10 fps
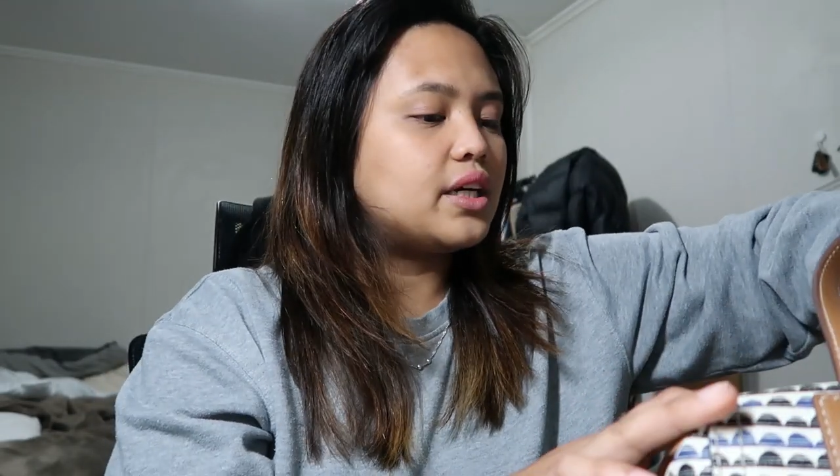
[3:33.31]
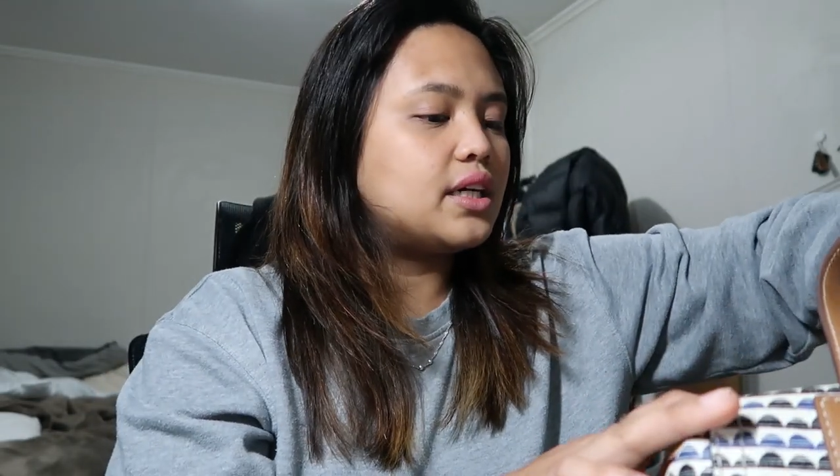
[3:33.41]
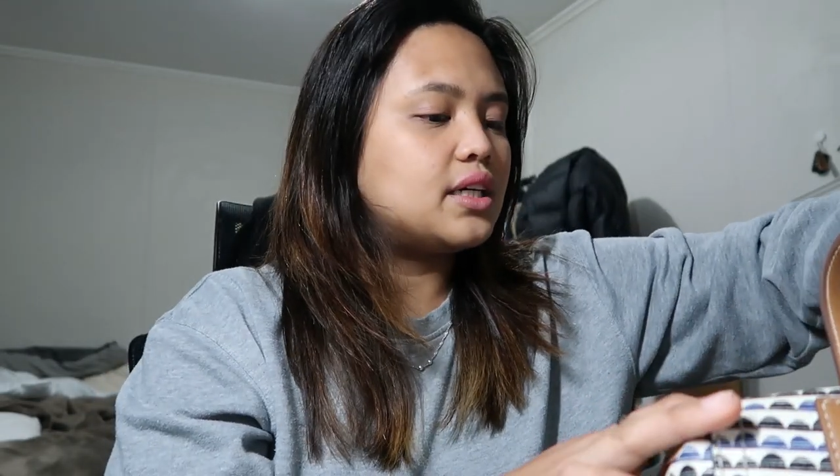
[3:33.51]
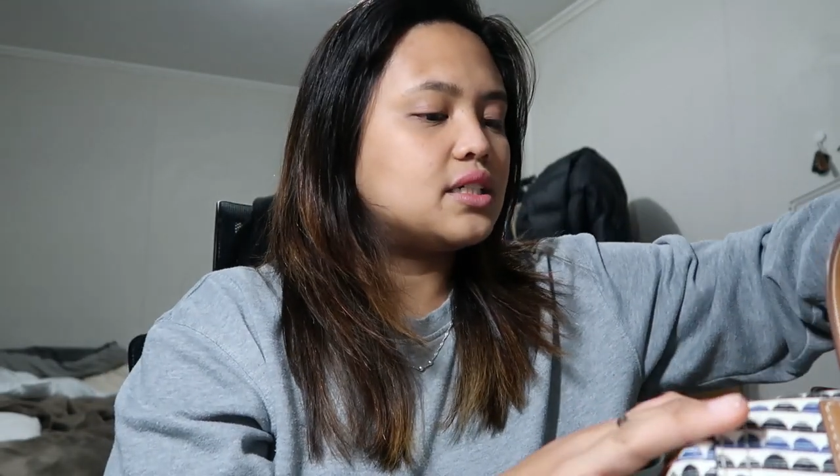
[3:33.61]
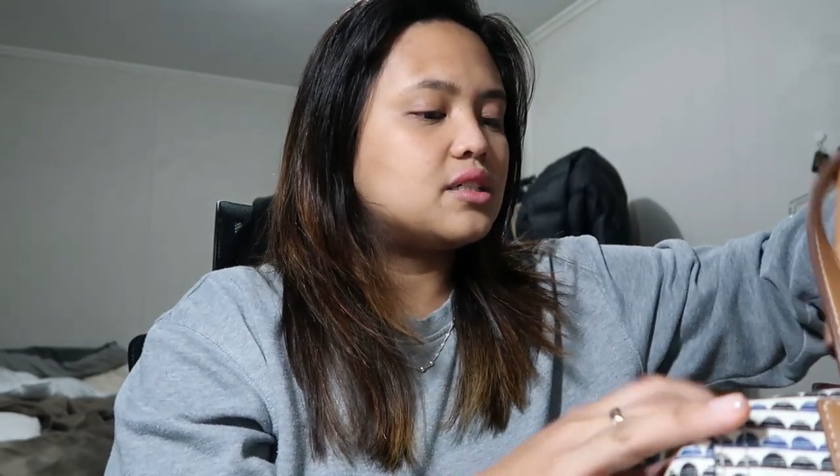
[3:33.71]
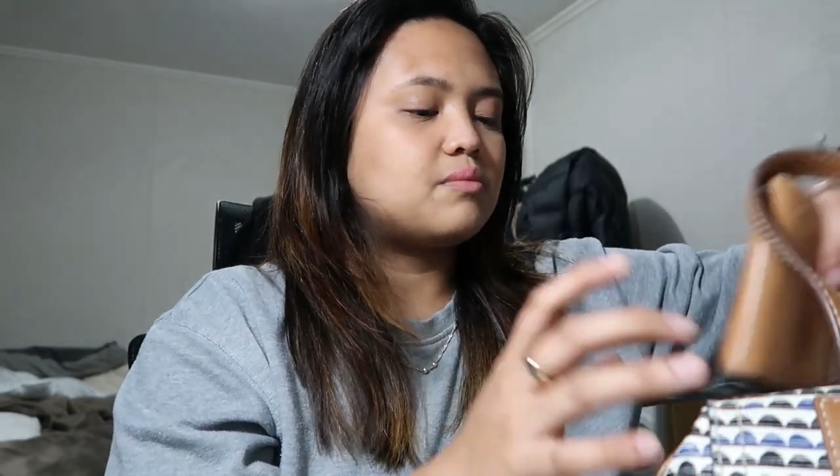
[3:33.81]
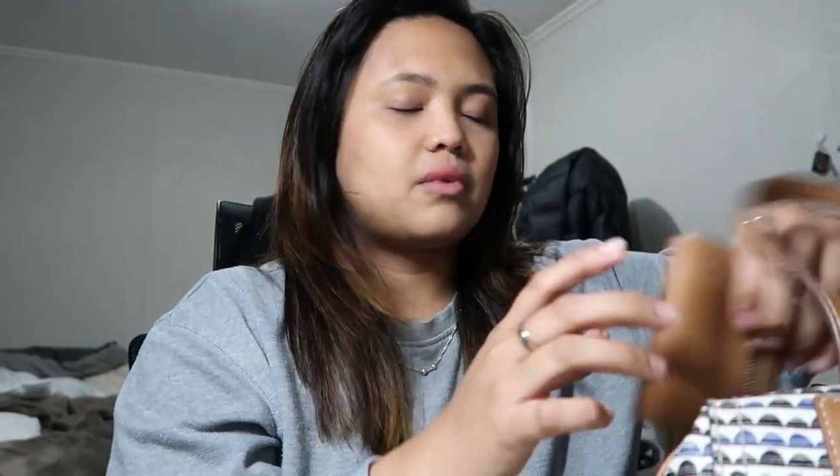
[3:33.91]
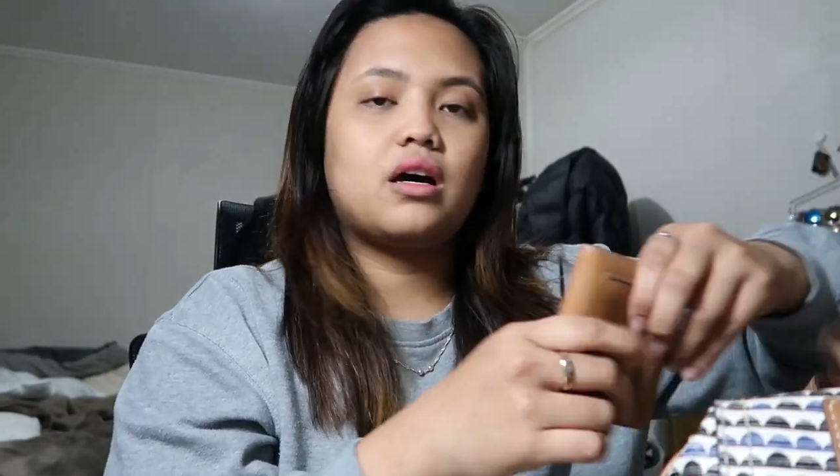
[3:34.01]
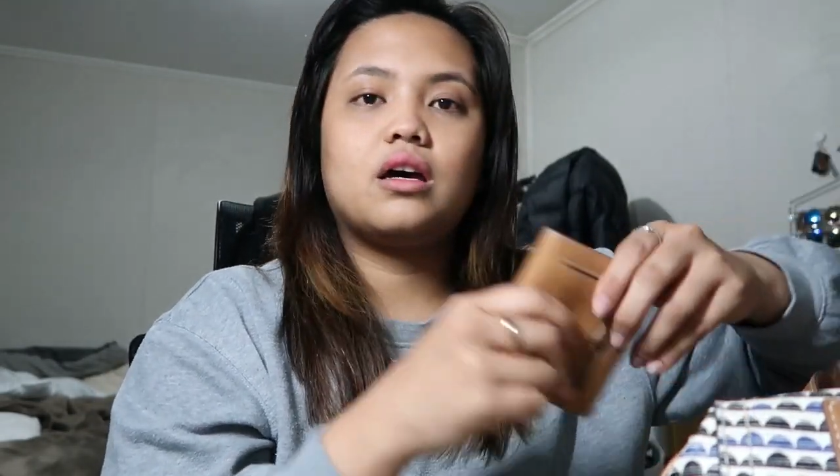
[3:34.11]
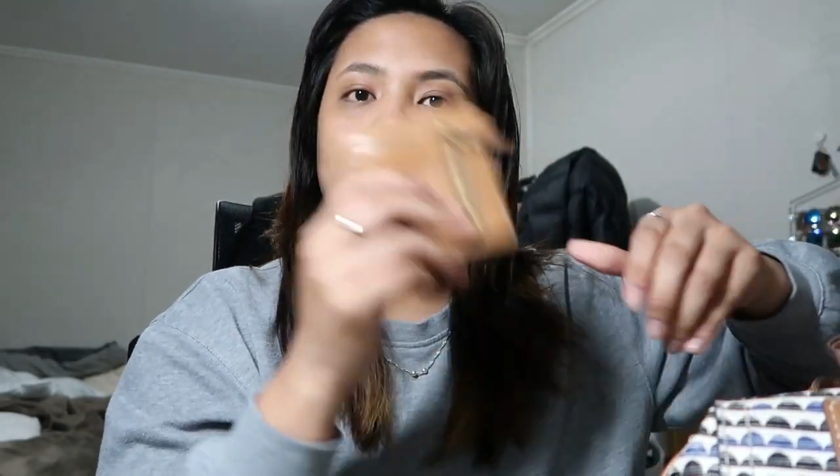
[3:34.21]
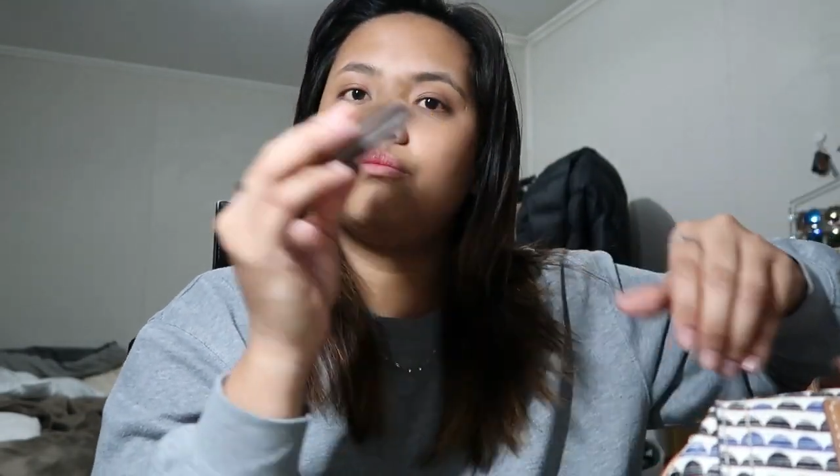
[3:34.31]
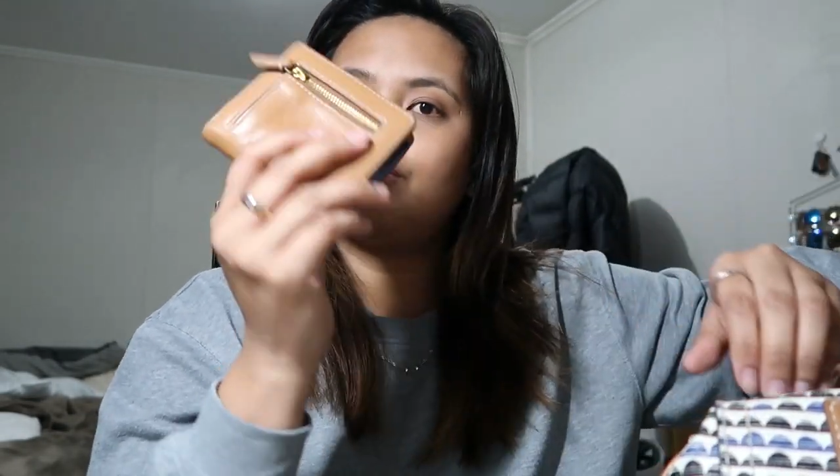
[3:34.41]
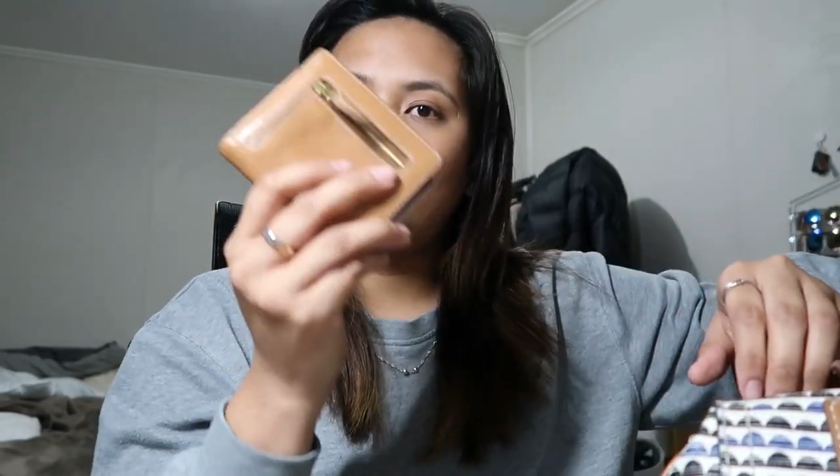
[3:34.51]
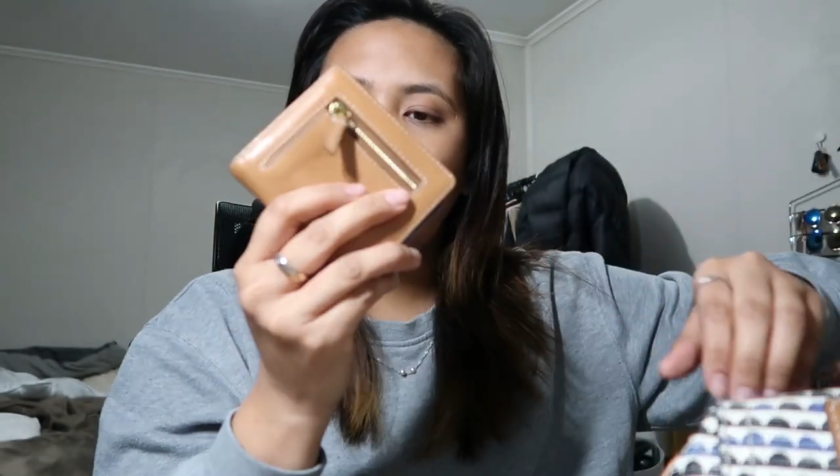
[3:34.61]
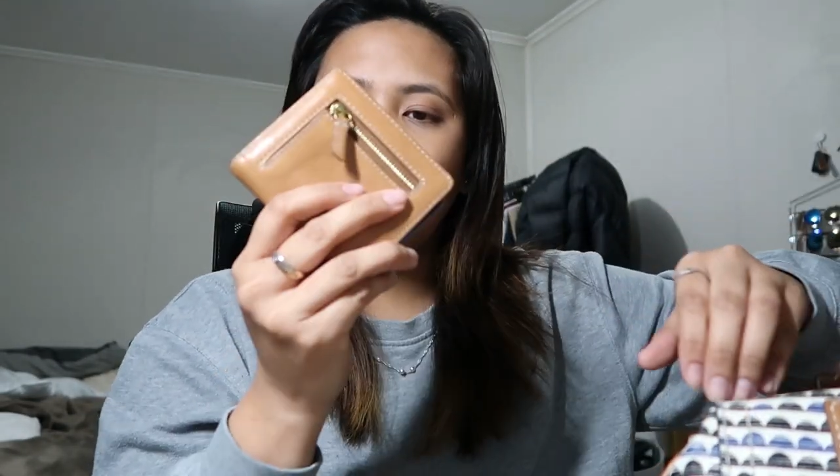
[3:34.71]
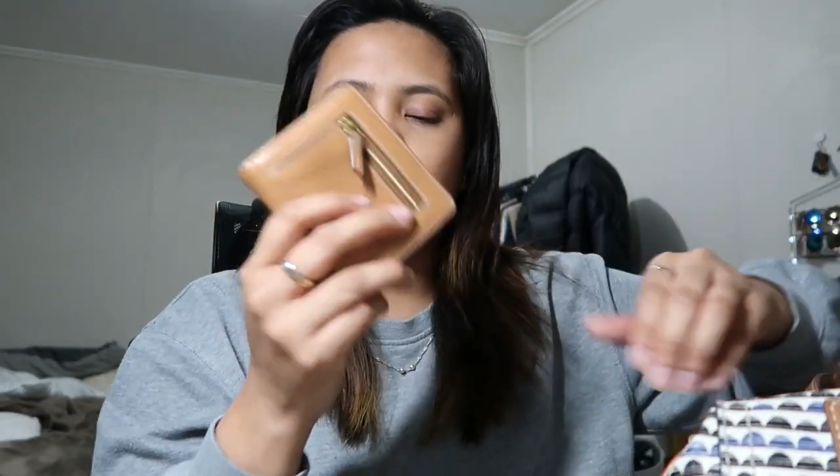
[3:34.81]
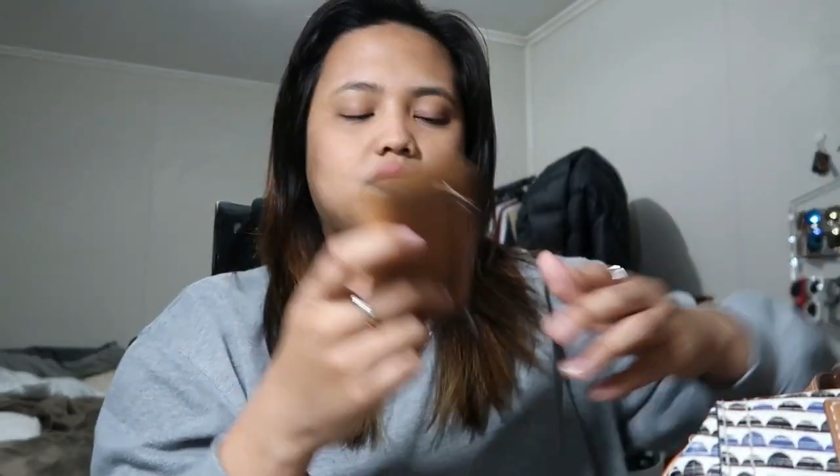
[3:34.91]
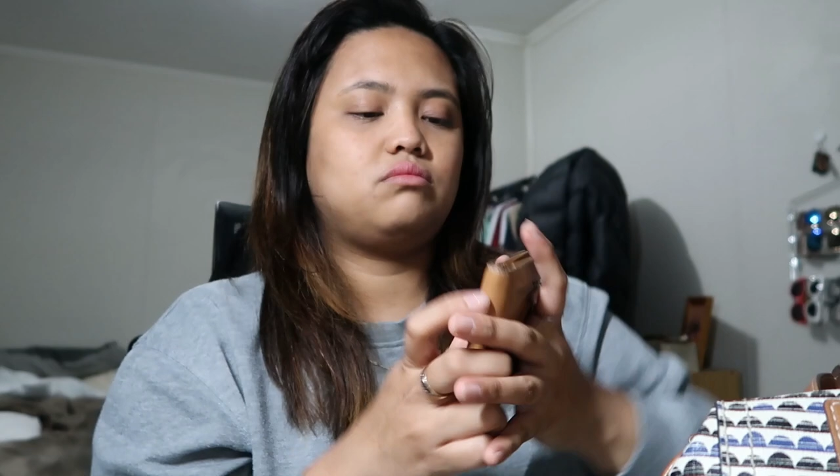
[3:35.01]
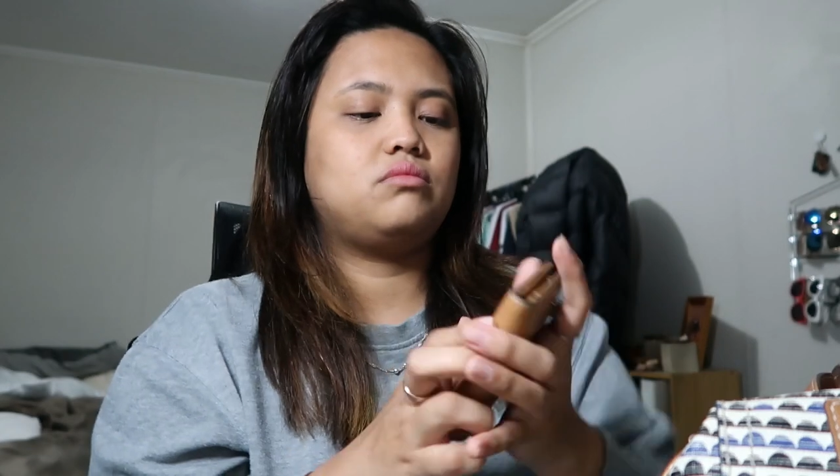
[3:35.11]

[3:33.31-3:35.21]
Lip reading: is my wallet.